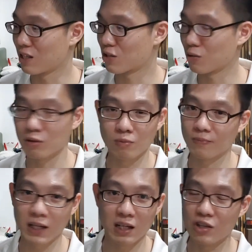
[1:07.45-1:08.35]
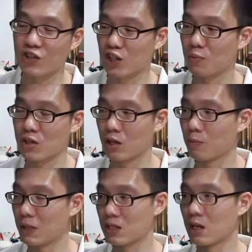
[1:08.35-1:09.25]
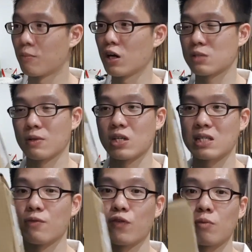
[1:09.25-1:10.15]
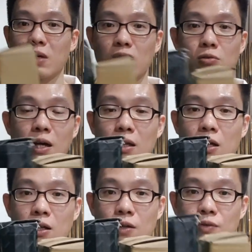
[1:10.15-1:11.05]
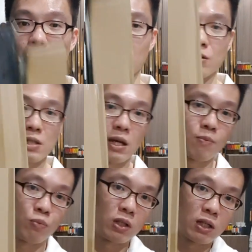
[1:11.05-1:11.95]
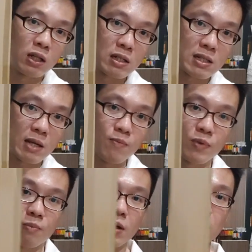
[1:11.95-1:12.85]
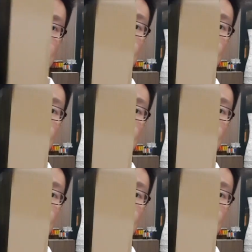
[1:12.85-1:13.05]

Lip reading: So I'm not going to judge based on the box, but just informing you that you see, I'm putting here the same, but